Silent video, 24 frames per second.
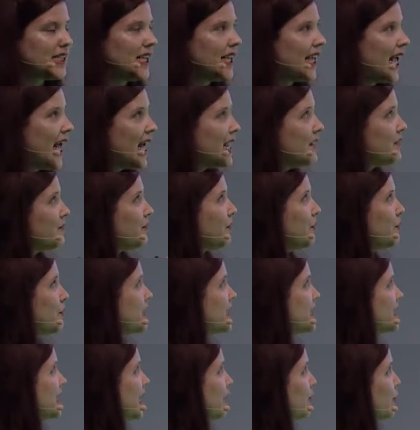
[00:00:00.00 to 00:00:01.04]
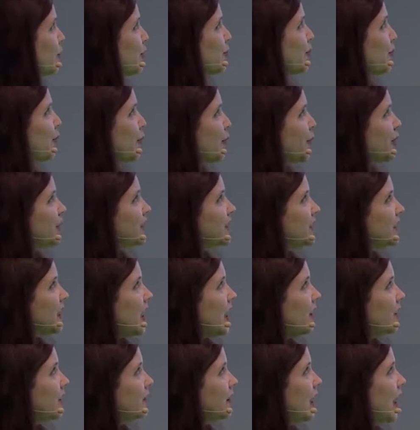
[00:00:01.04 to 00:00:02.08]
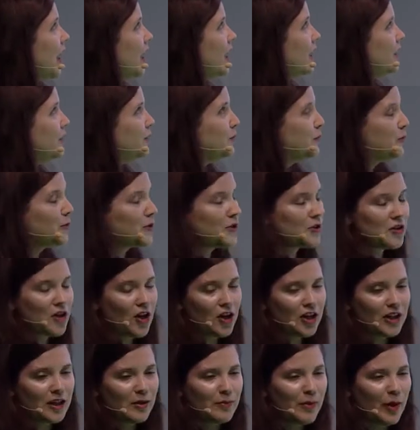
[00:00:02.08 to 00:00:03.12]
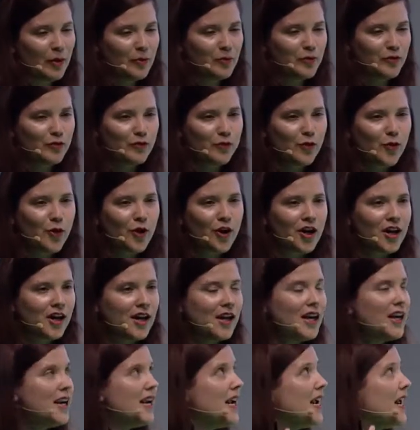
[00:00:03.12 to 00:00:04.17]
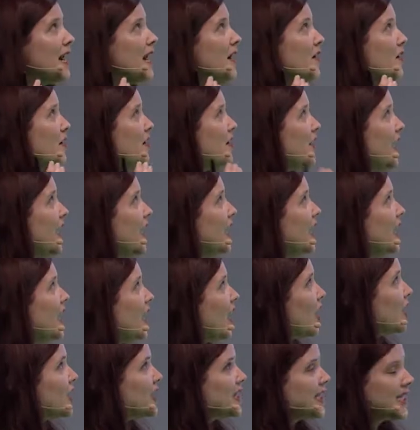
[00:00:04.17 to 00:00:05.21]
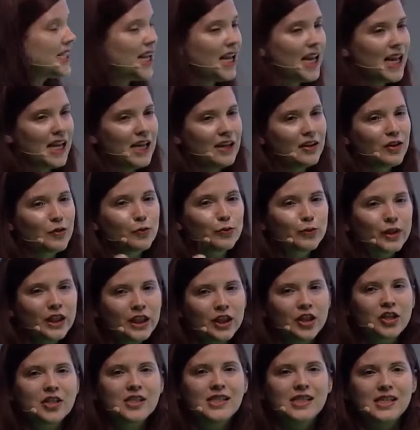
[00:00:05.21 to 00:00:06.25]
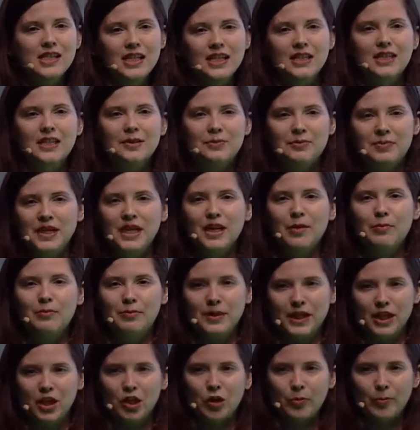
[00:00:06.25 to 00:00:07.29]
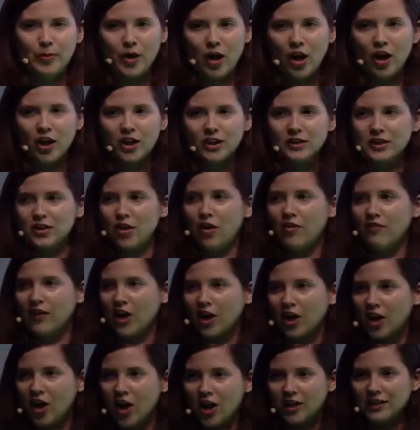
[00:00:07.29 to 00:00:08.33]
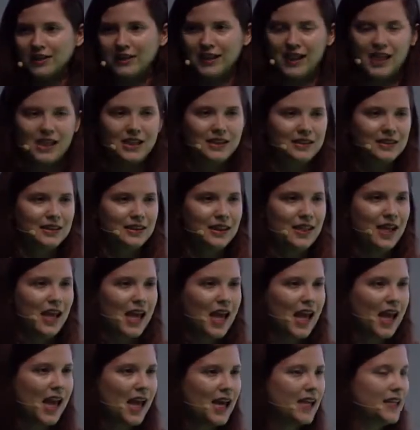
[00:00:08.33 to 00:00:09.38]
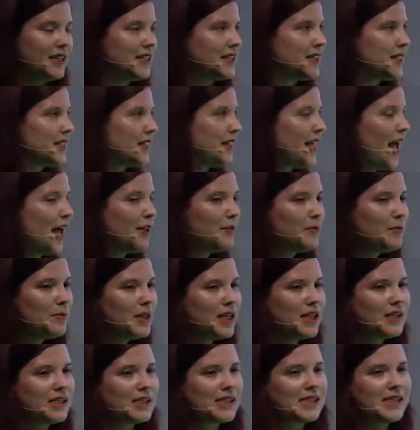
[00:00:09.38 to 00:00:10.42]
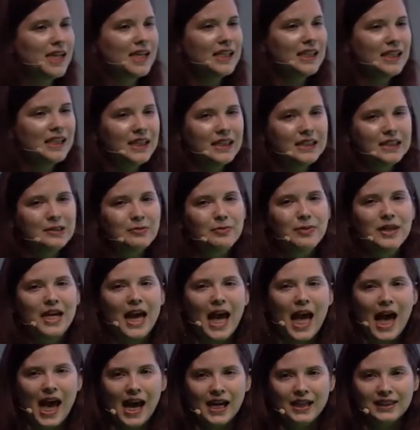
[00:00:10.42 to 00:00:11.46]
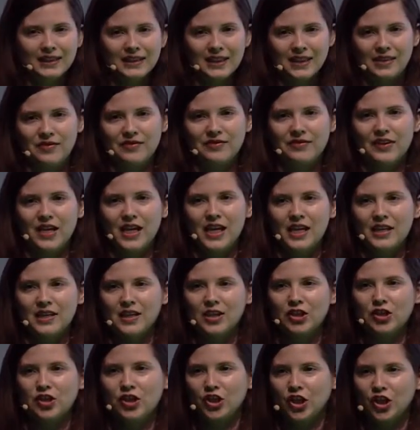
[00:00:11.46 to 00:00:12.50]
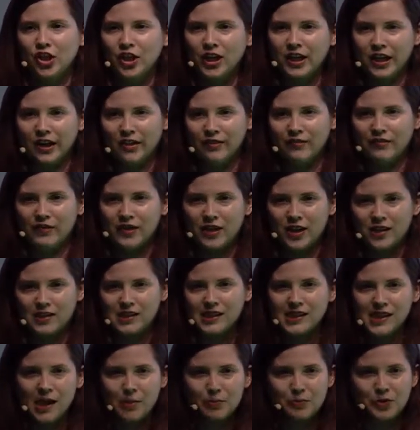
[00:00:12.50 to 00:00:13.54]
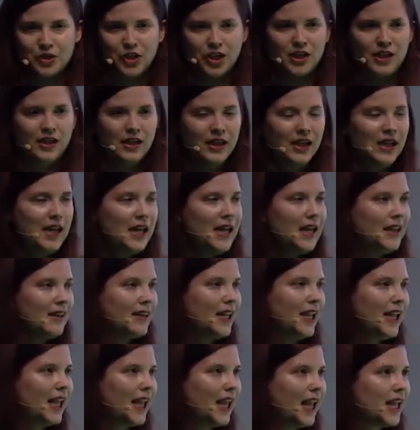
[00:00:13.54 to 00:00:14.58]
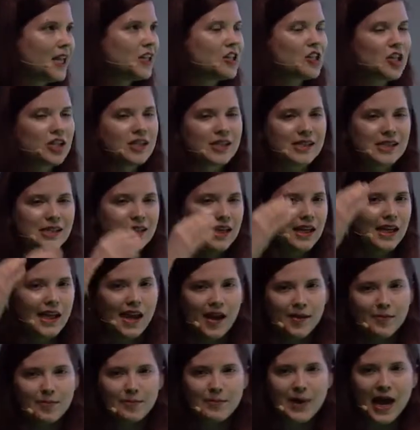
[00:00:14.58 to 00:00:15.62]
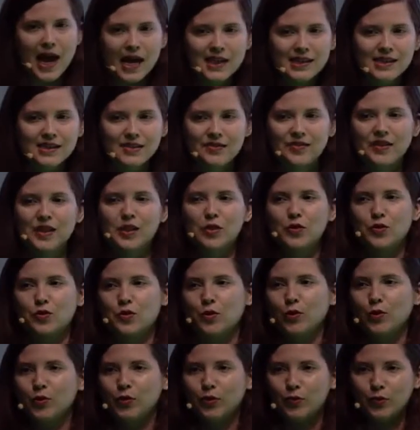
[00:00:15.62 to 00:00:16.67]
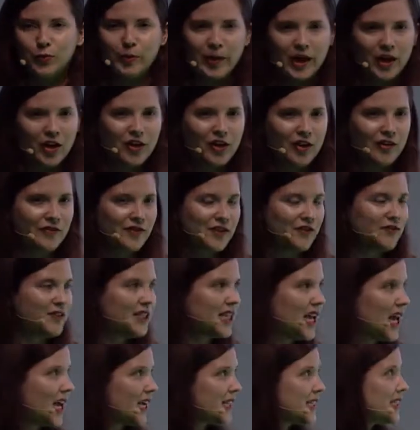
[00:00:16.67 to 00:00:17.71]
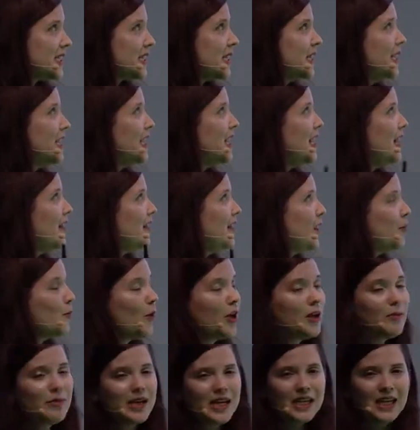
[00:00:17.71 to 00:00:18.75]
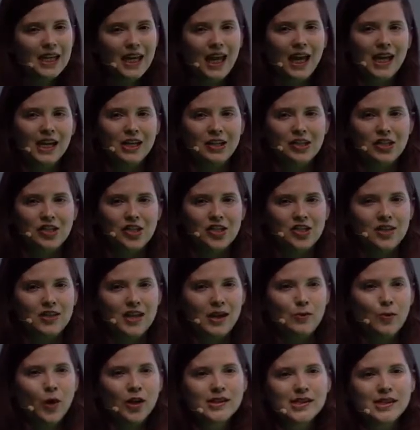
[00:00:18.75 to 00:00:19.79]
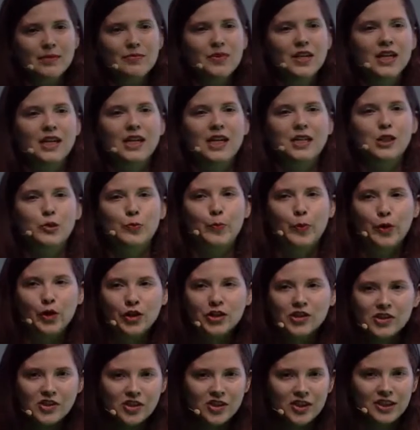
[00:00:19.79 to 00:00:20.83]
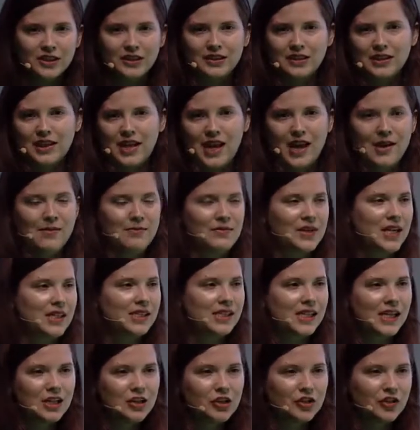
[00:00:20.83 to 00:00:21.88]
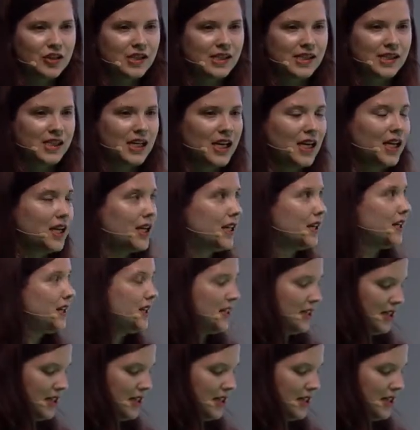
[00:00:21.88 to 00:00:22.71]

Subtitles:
again, from the same report that I was talking about before, they are saying readers need to be a bigger part of our content. And that means they need to be active in the journey of the consumption. They can't just, again, passively scroll through paragraphs of text. They want to be engaged. They want something that's personal to them, that's interesting.